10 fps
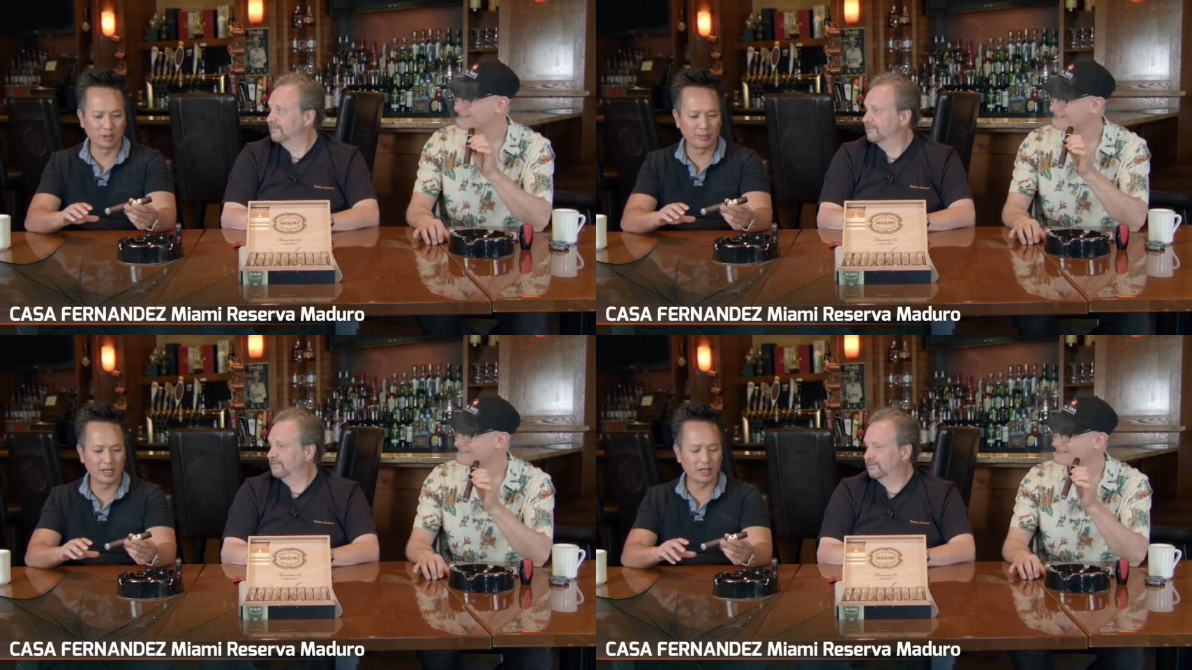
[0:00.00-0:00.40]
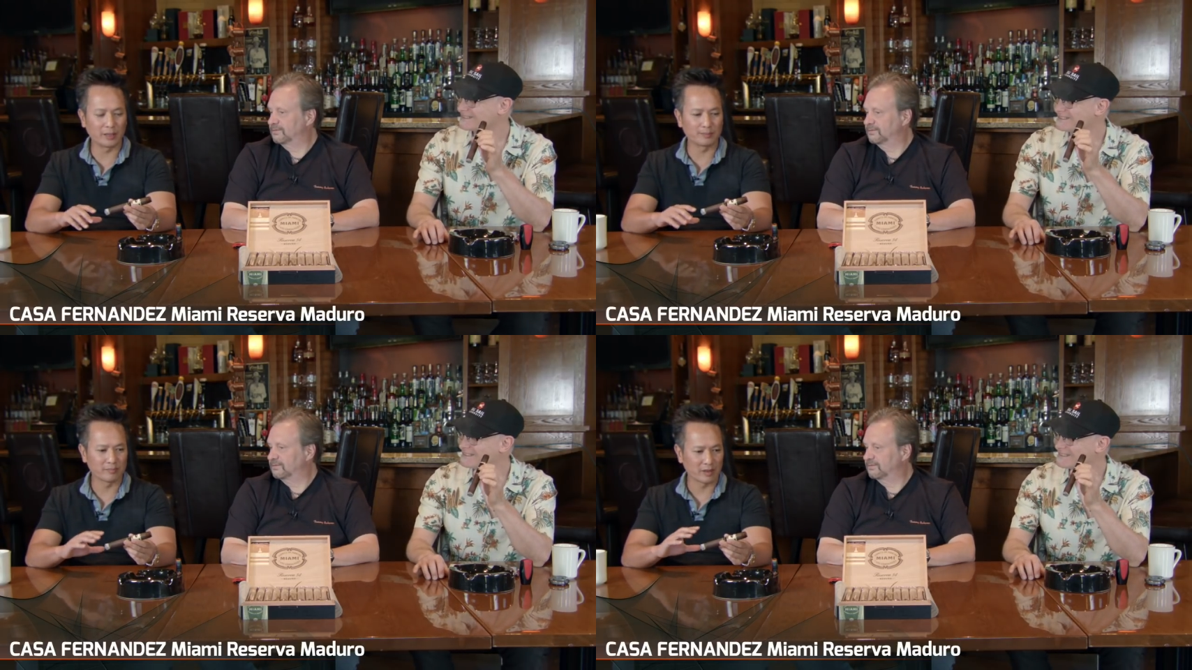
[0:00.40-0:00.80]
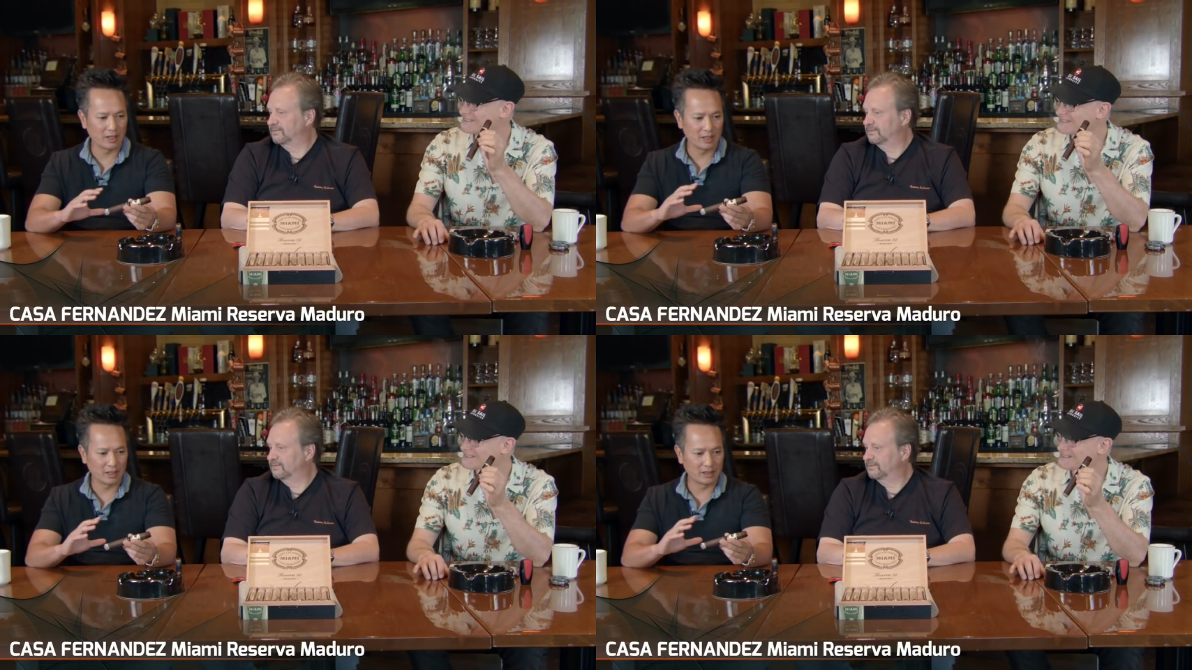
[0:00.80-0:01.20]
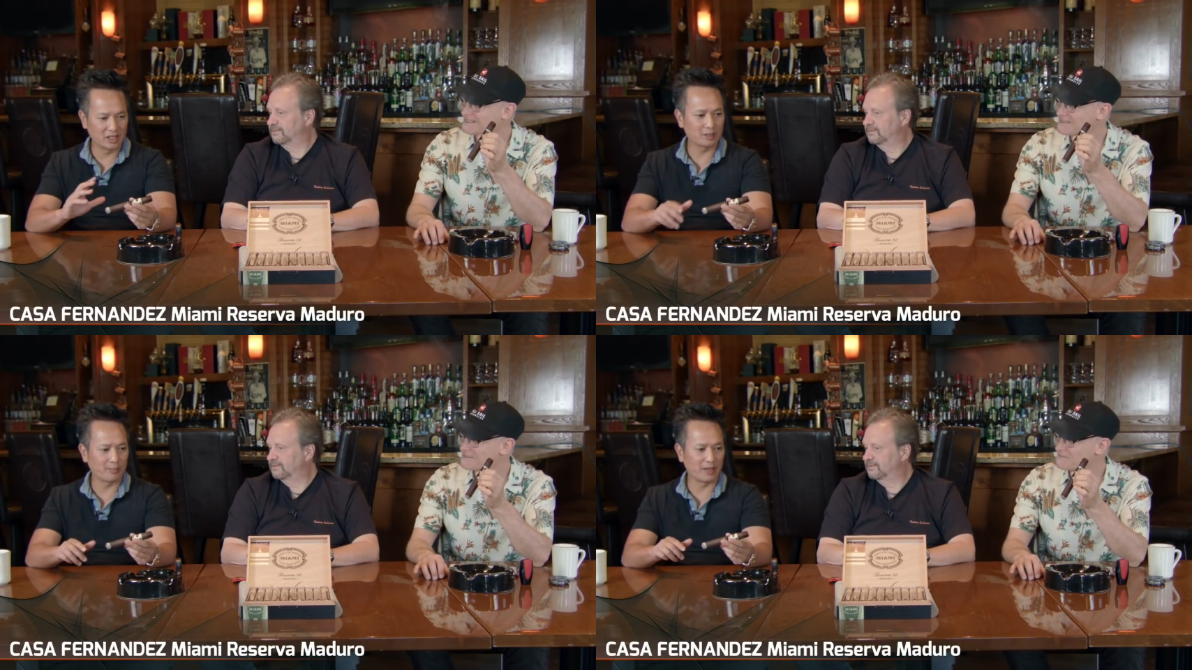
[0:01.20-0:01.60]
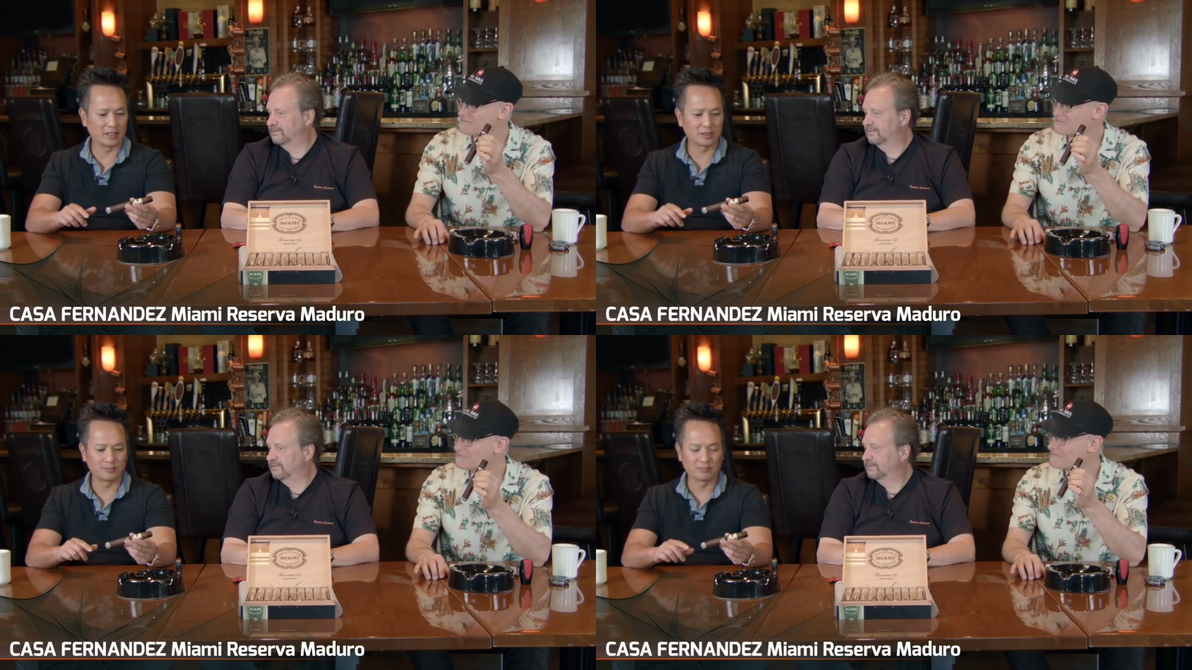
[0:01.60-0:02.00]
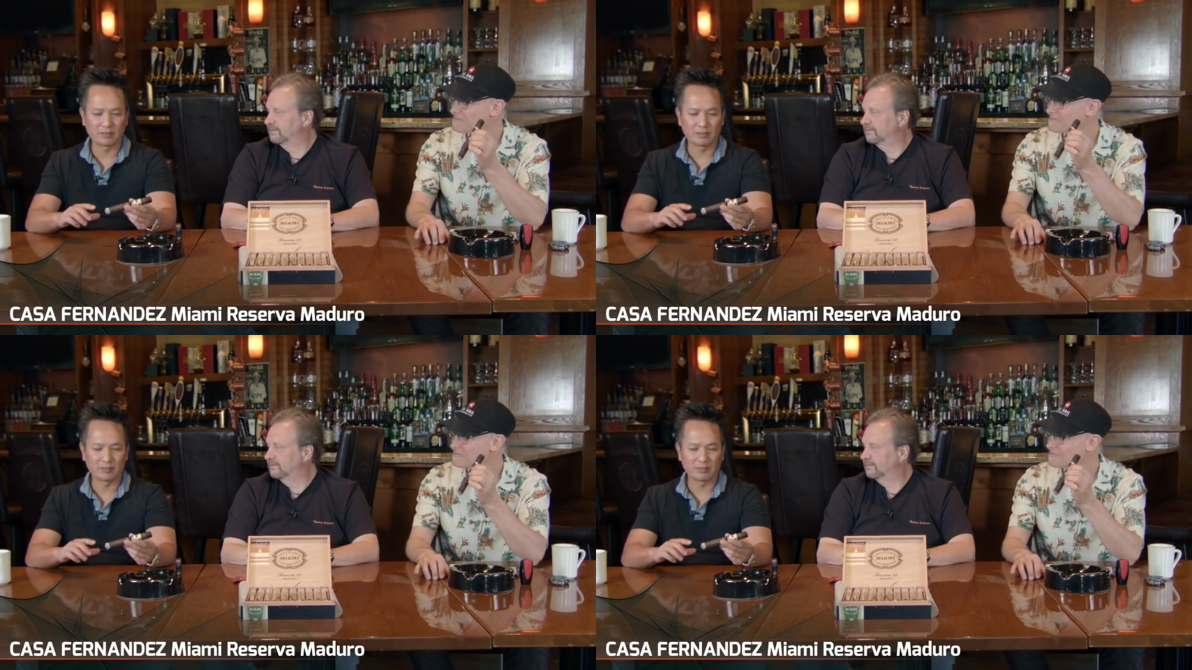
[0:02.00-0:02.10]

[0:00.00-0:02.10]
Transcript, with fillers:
Speaker 1: in the beginning dissipates,